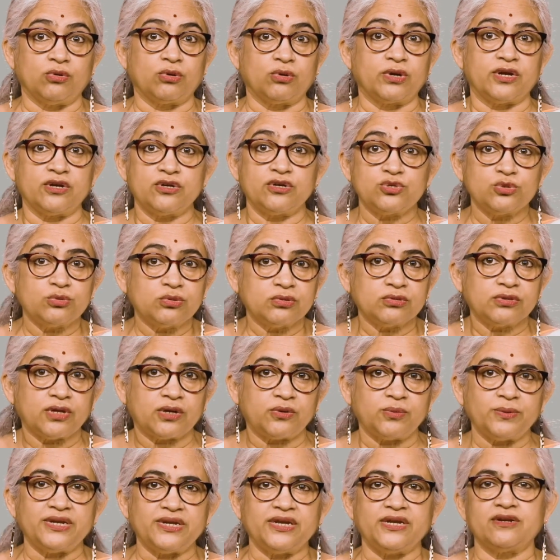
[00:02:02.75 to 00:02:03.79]
look into,
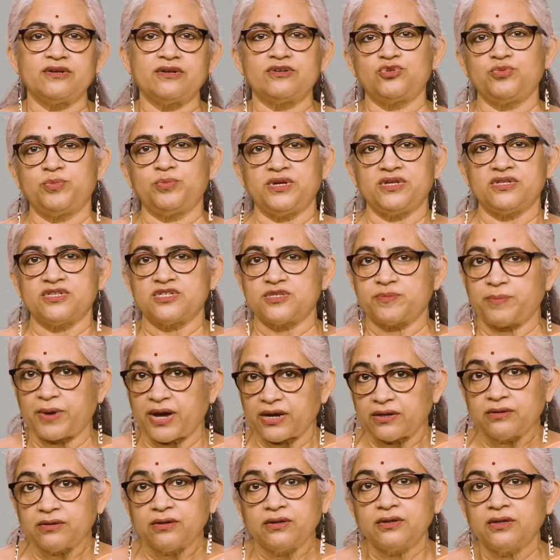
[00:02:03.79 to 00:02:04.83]
that we needed to be
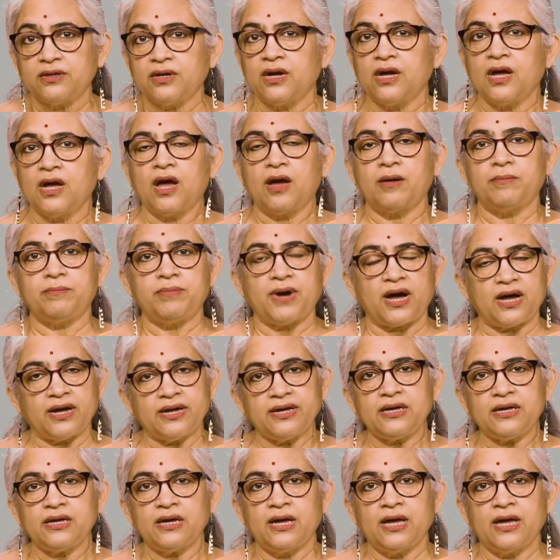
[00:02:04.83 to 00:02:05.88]
inspired
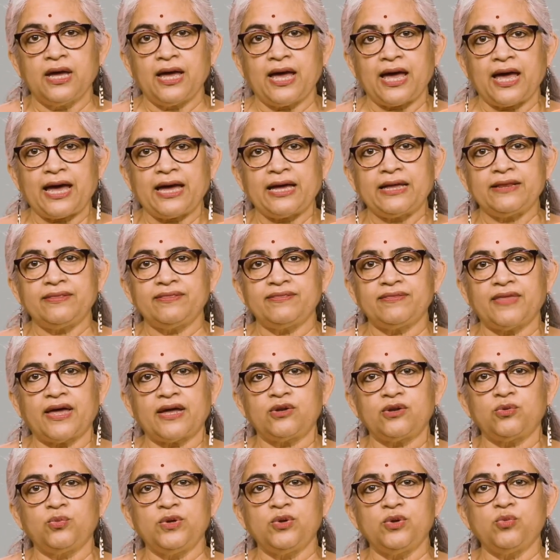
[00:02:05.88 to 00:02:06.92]
by and
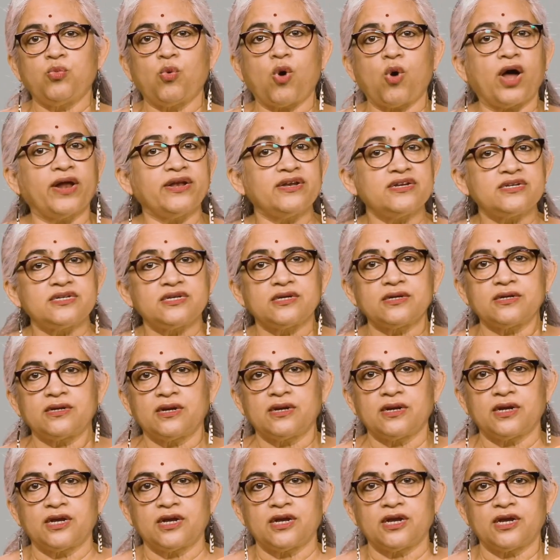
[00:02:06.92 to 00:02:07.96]
that we wanted
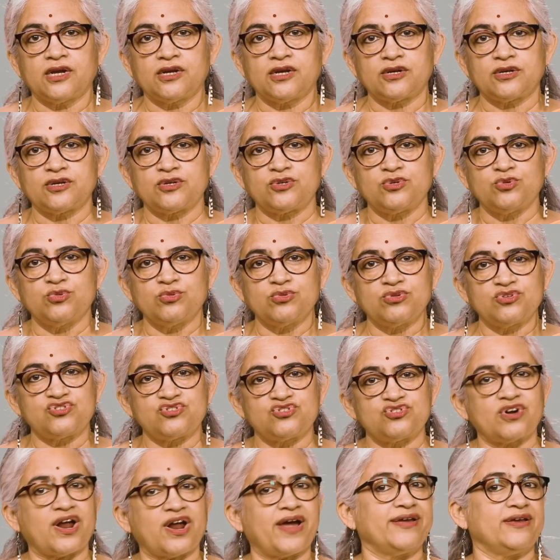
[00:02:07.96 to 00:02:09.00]
to
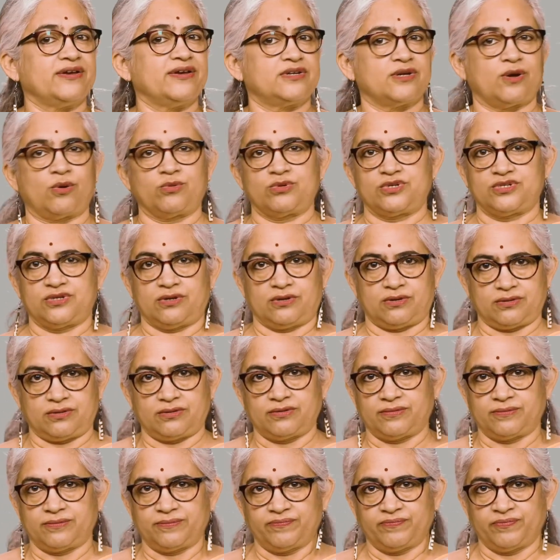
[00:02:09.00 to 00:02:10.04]
try it out here.
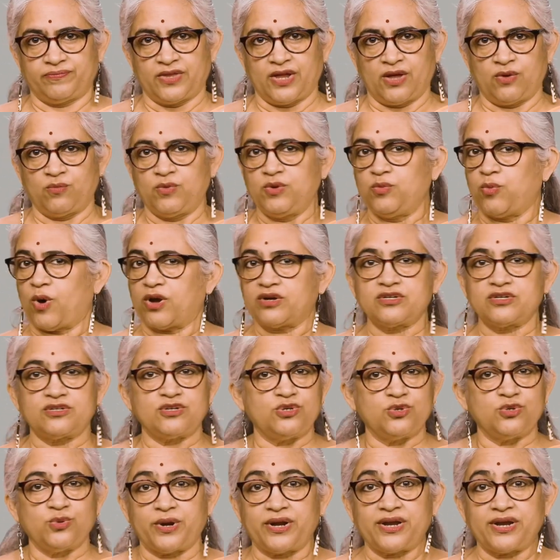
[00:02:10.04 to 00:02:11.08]
We wanted
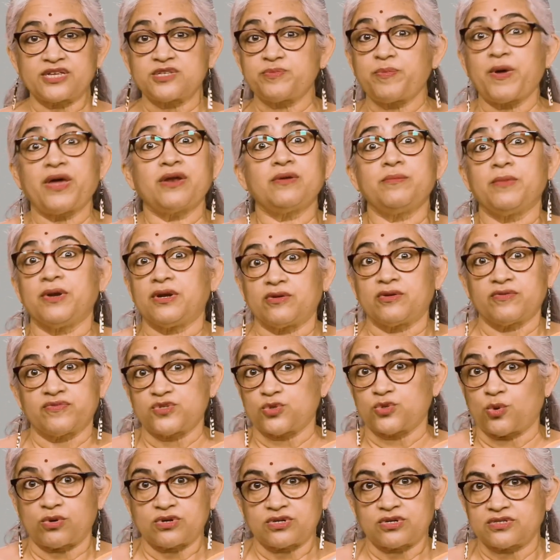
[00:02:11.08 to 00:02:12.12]
to do an experiment of
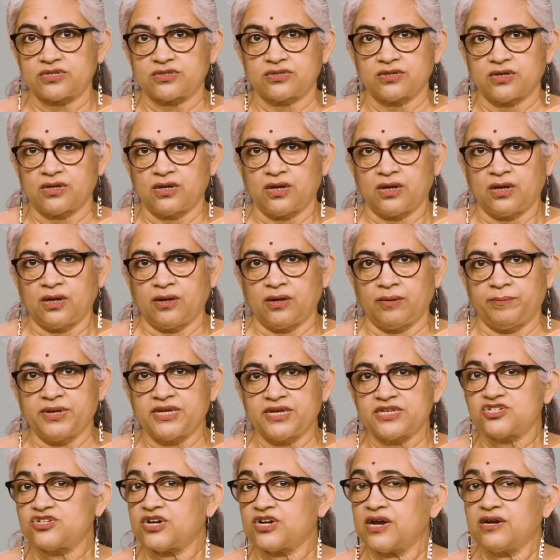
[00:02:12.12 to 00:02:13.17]
sorts.
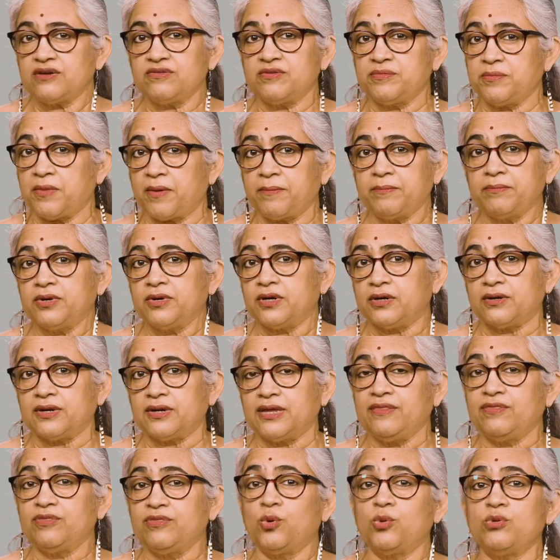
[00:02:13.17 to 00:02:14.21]
Because try and remember,
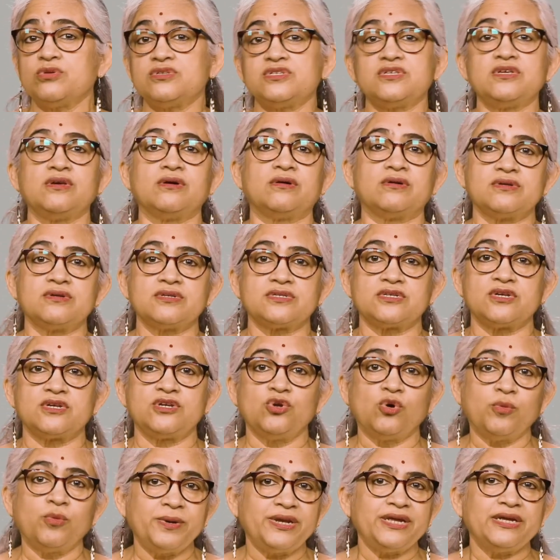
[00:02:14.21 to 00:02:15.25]
in those years,
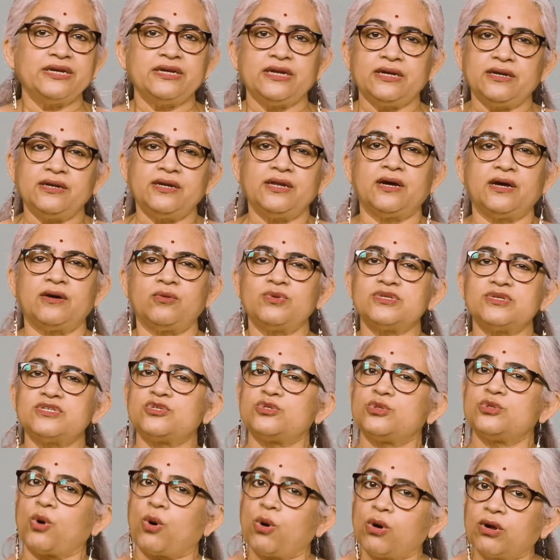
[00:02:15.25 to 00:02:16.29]
nobody in India was
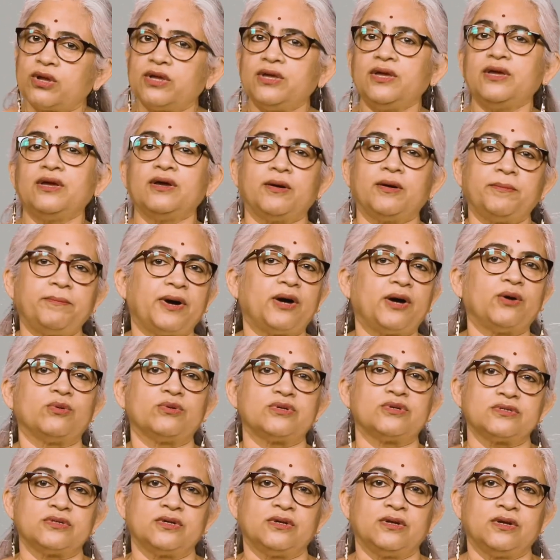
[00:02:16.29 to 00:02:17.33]
talking
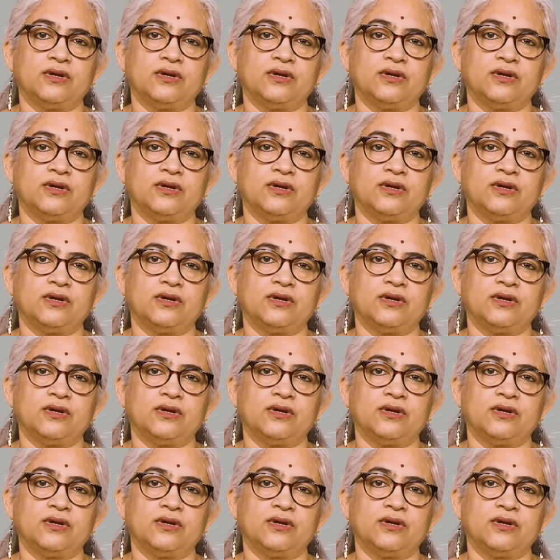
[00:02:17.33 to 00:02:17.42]
about